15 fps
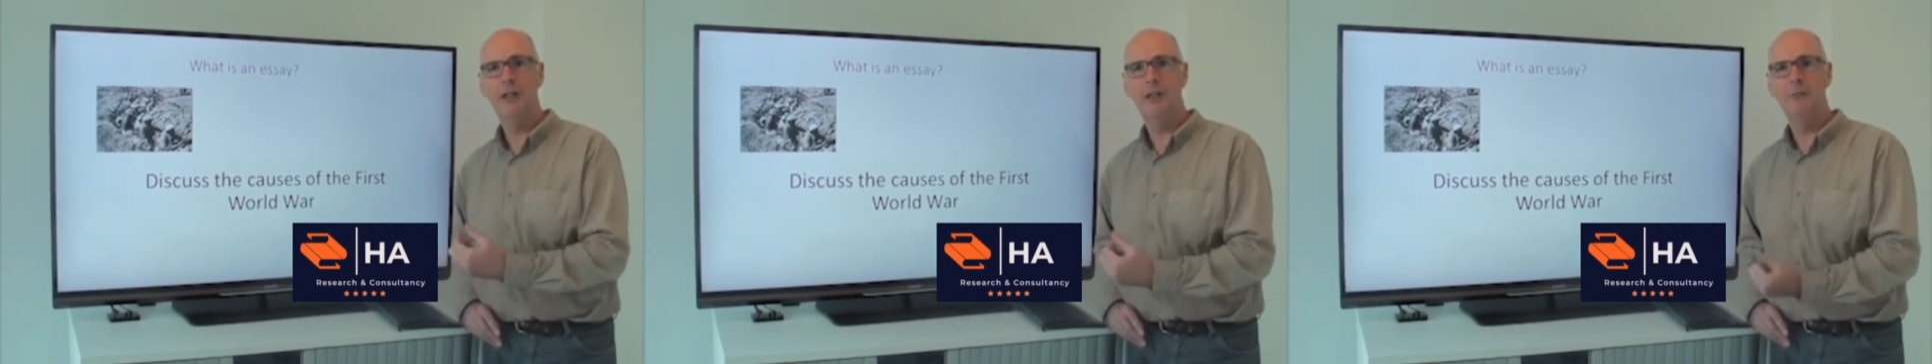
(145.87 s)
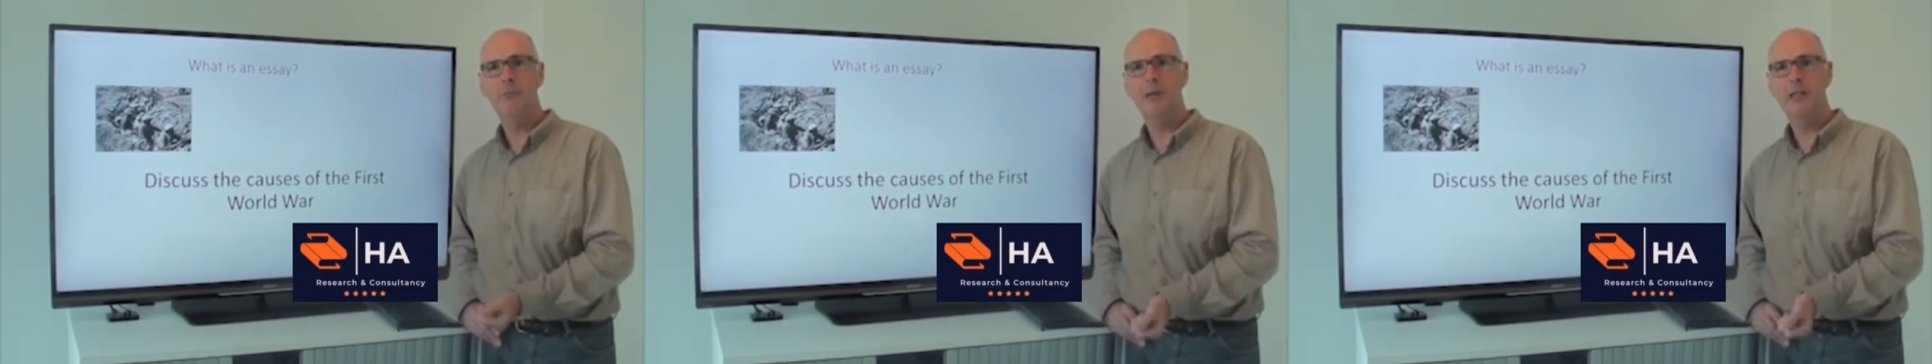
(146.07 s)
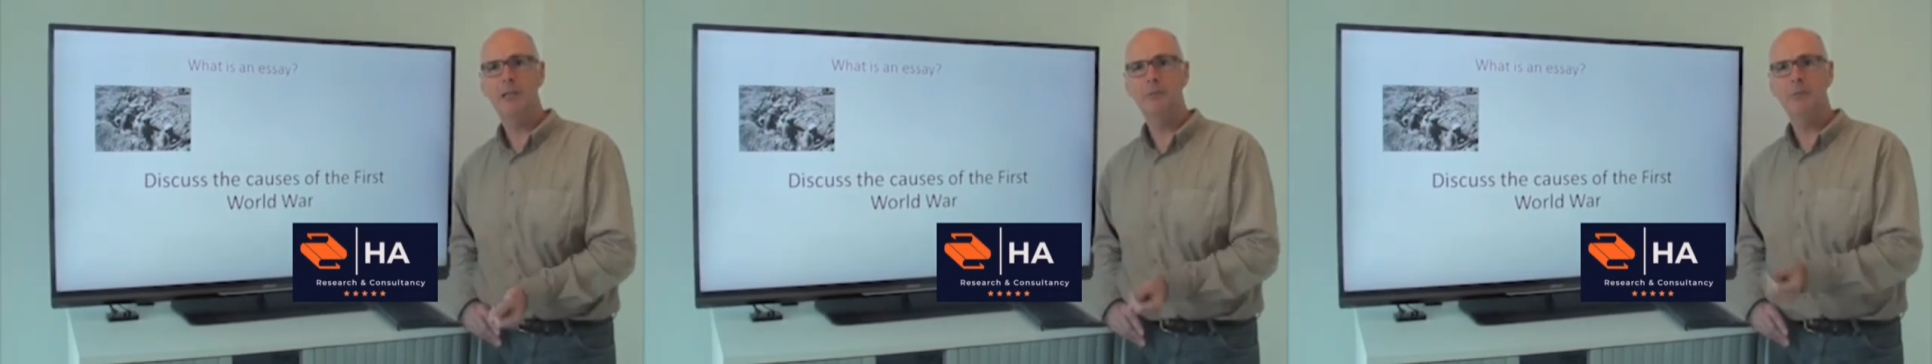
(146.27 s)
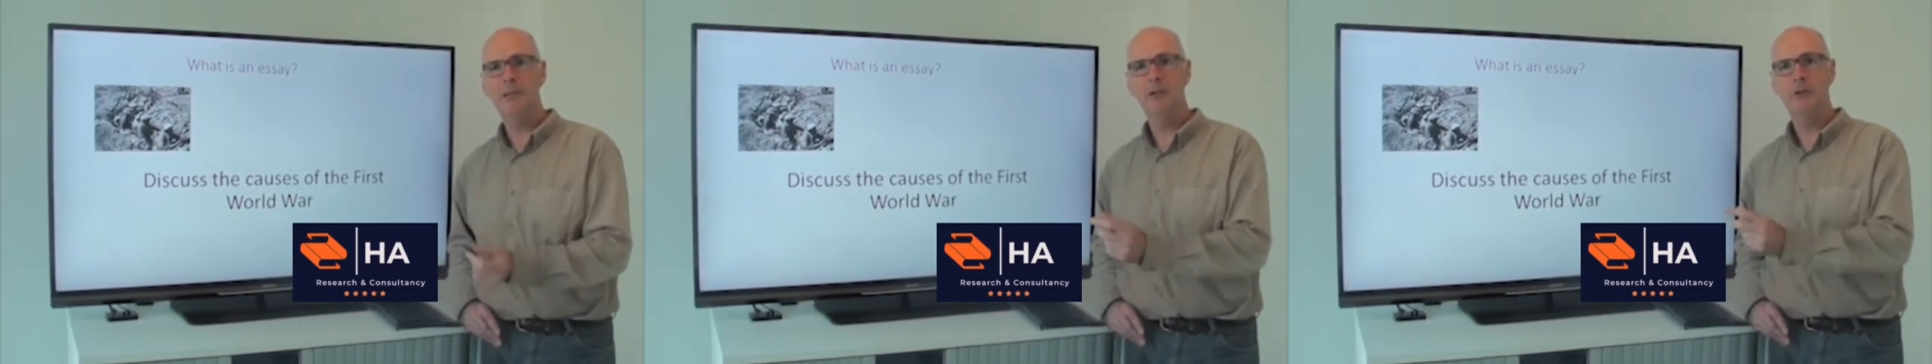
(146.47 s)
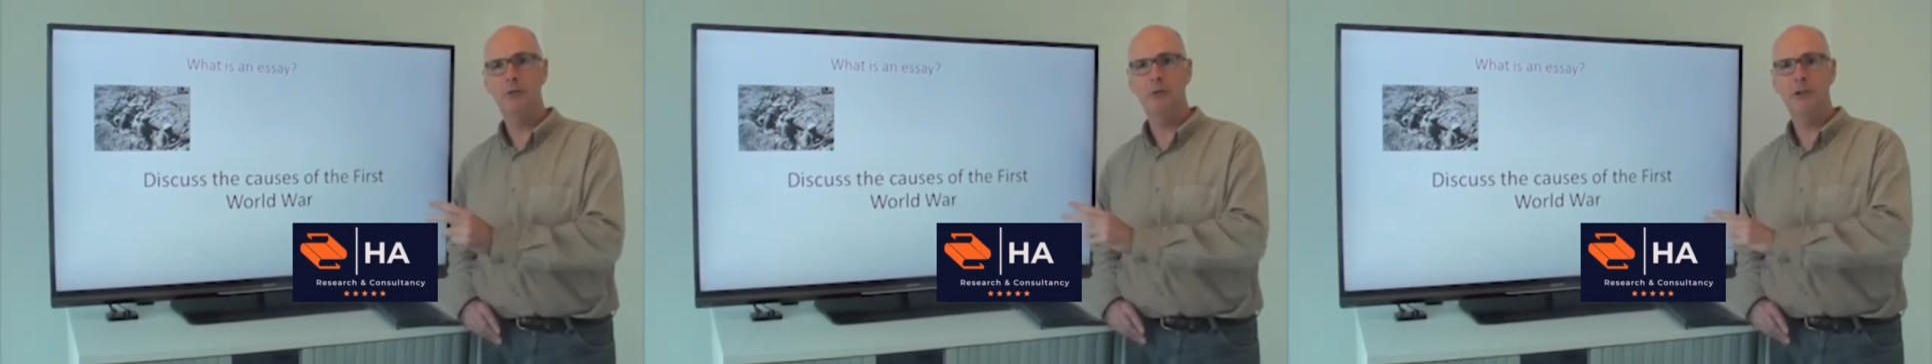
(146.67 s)

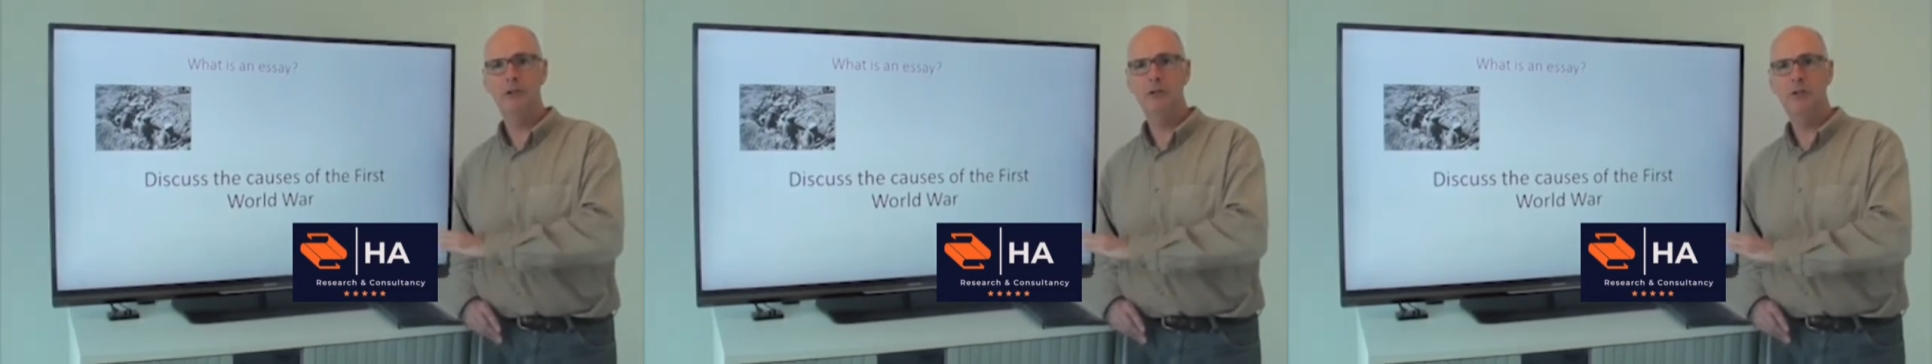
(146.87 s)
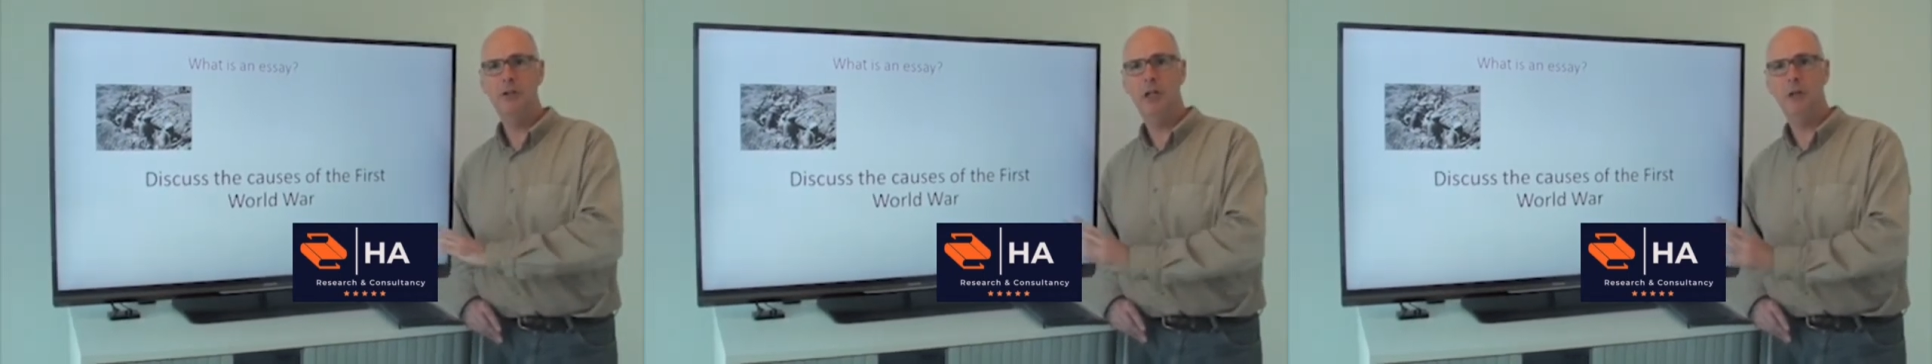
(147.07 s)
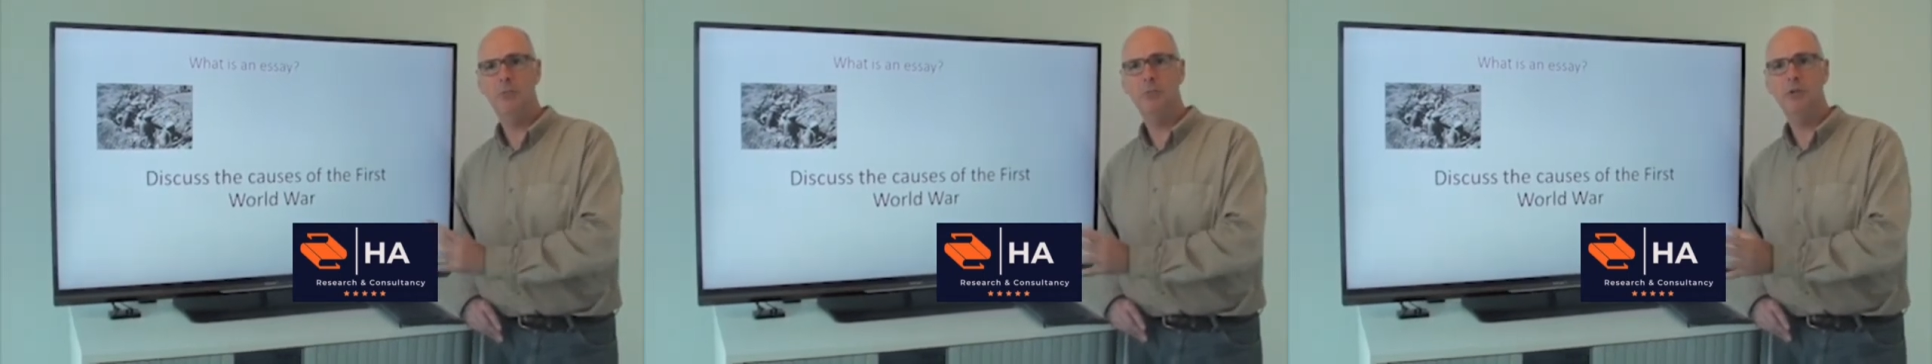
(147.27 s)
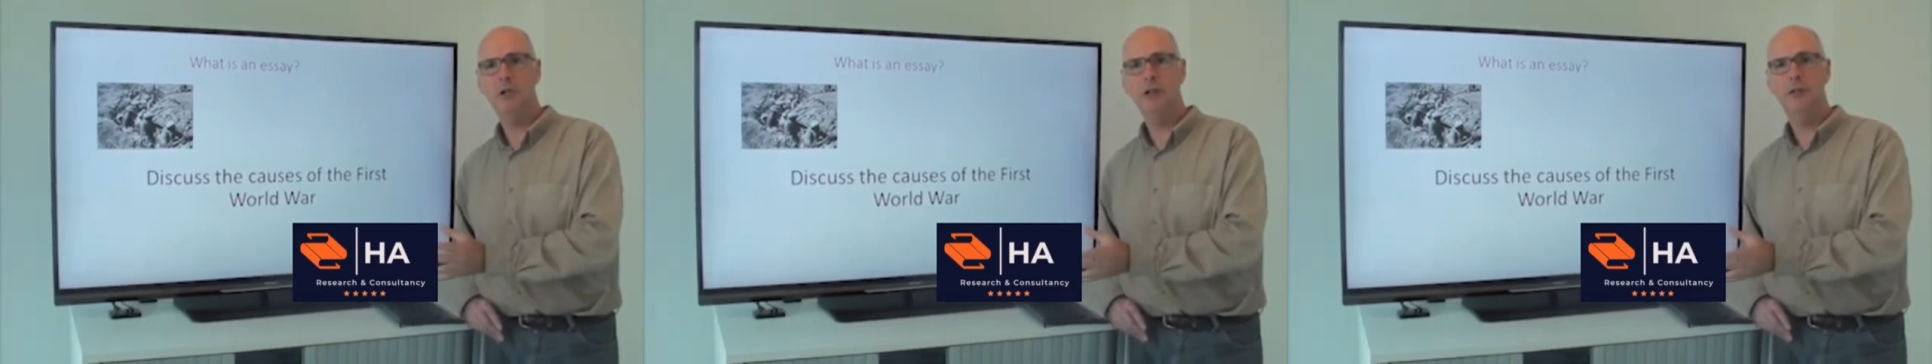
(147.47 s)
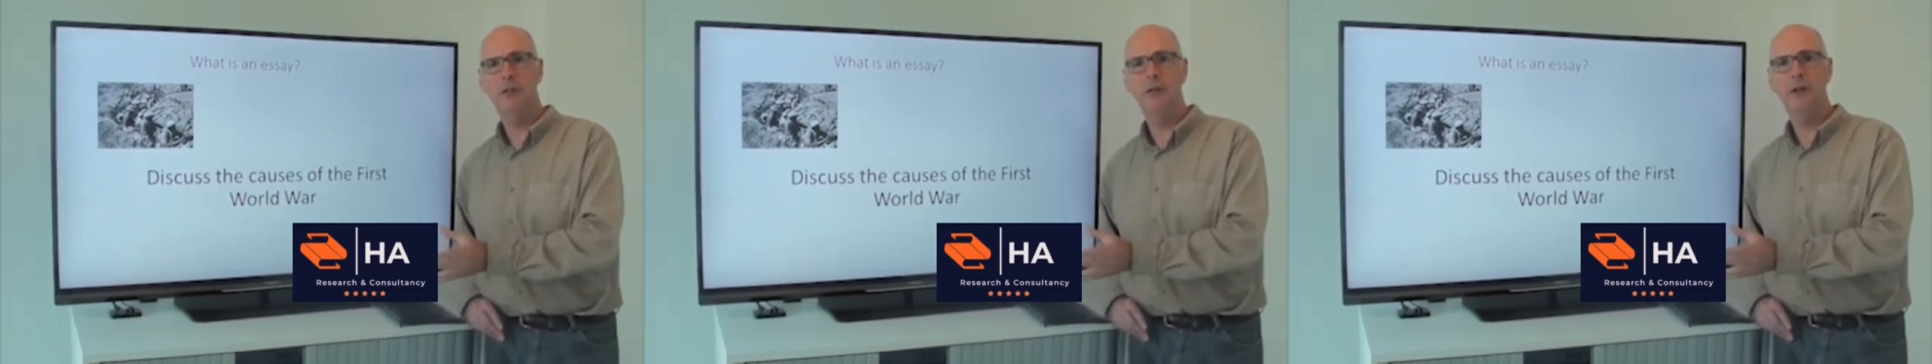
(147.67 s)
maybe to
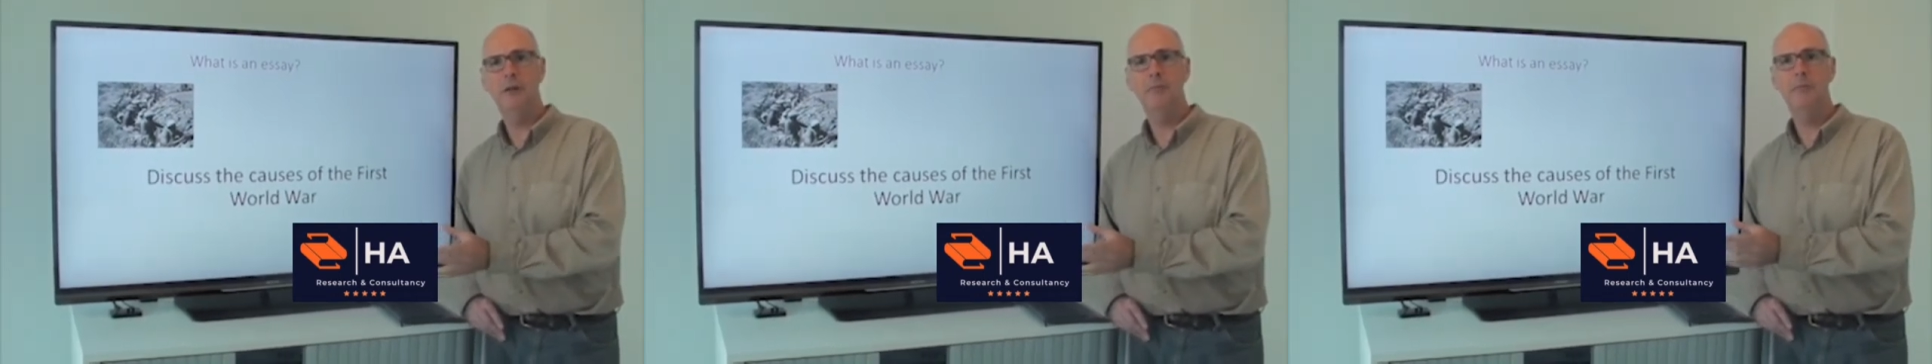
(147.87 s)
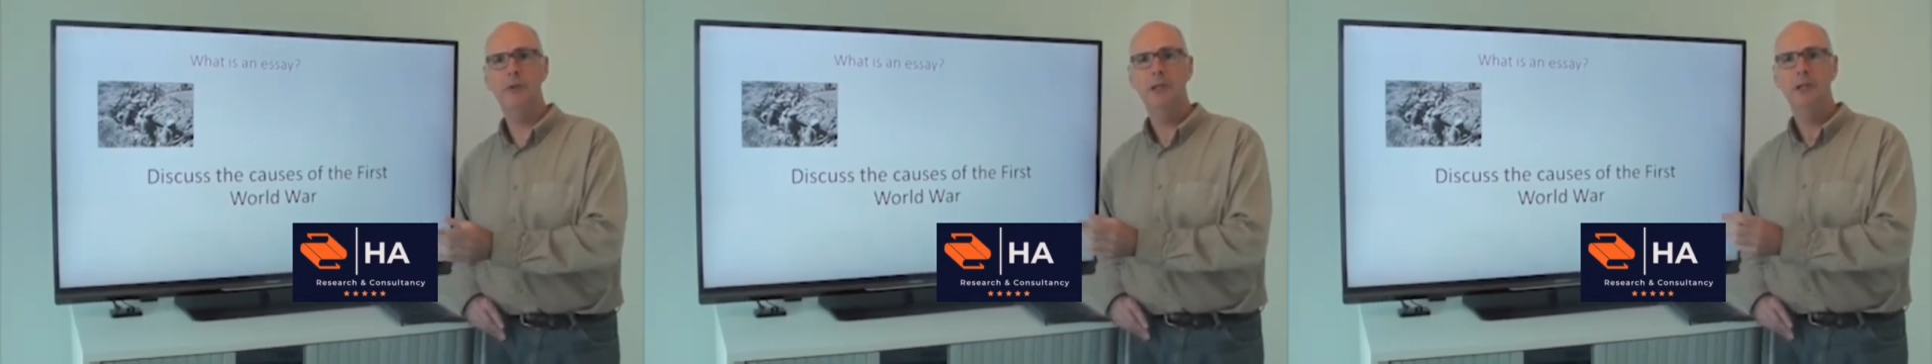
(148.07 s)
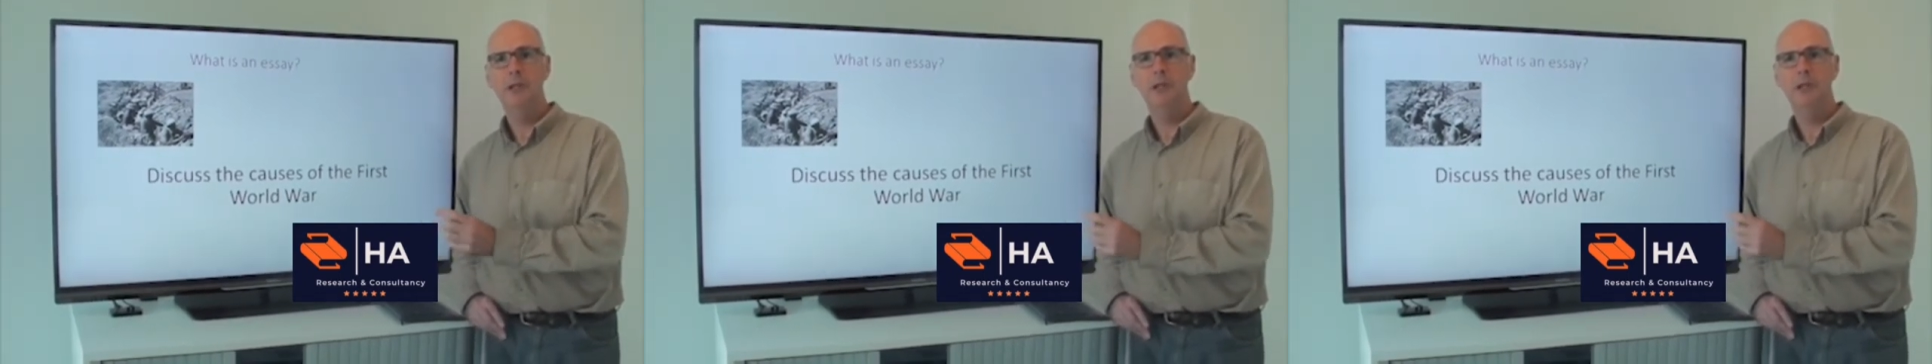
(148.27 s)
interpret them,